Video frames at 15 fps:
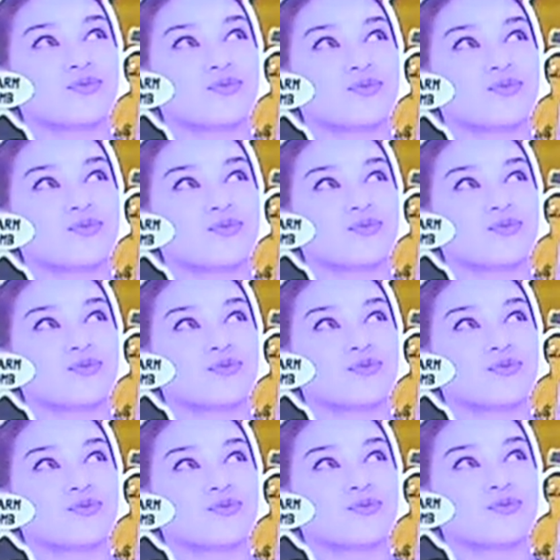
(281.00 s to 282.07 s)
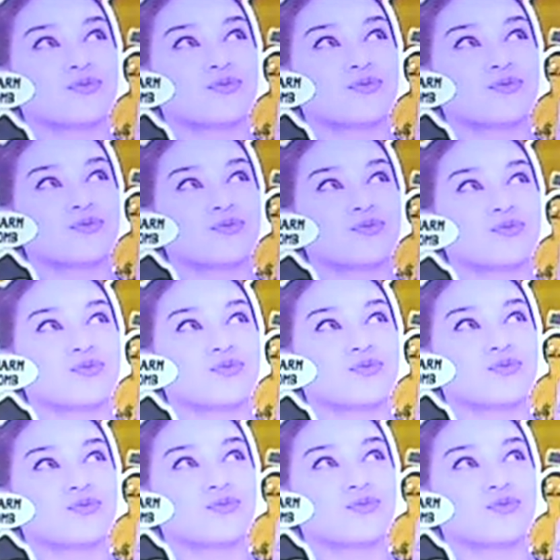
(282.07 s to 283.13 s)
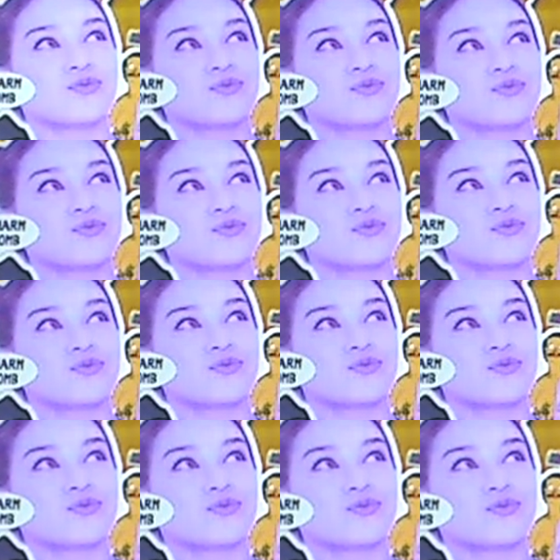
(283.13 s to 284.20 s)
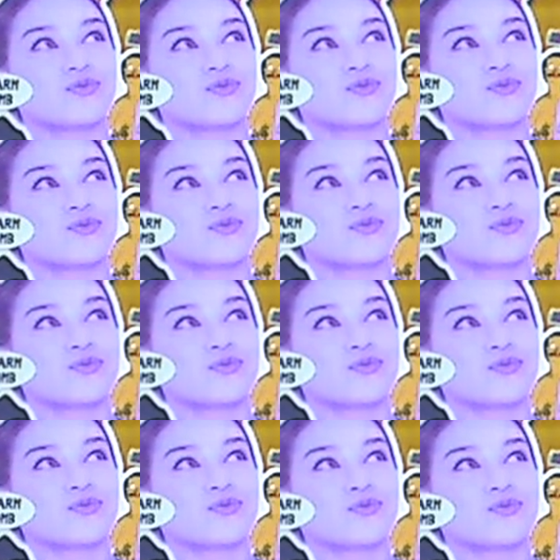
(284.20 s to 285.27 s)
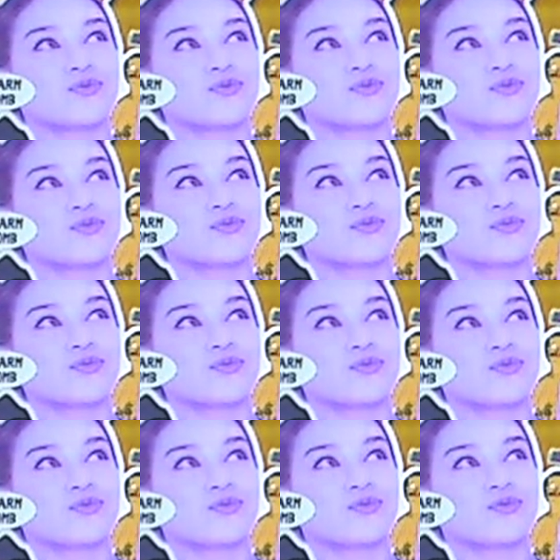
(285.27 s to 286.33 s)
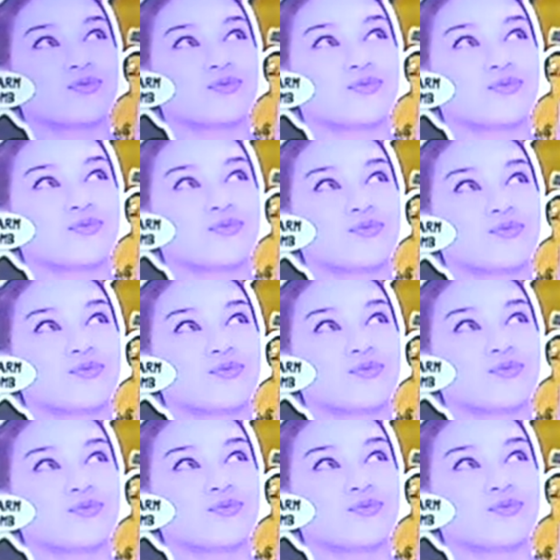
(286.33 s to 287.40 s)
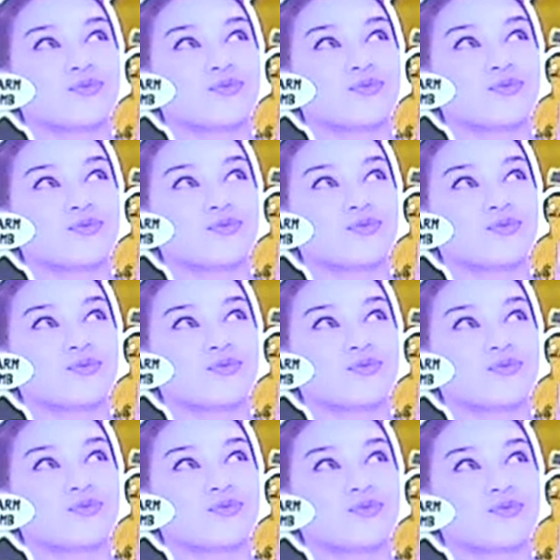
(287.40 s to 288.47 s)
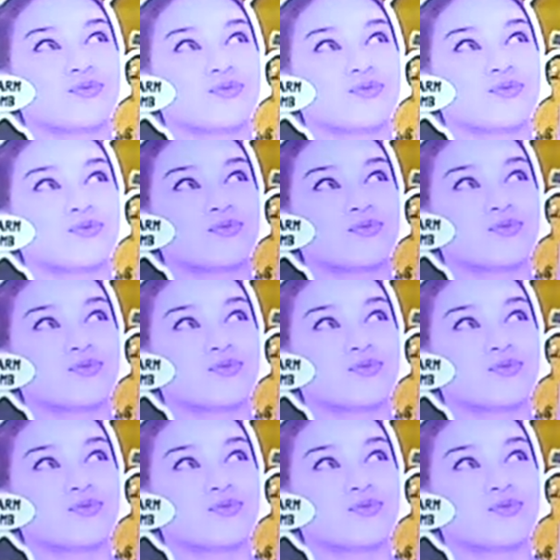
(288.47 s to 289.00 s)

This person isn't speaking.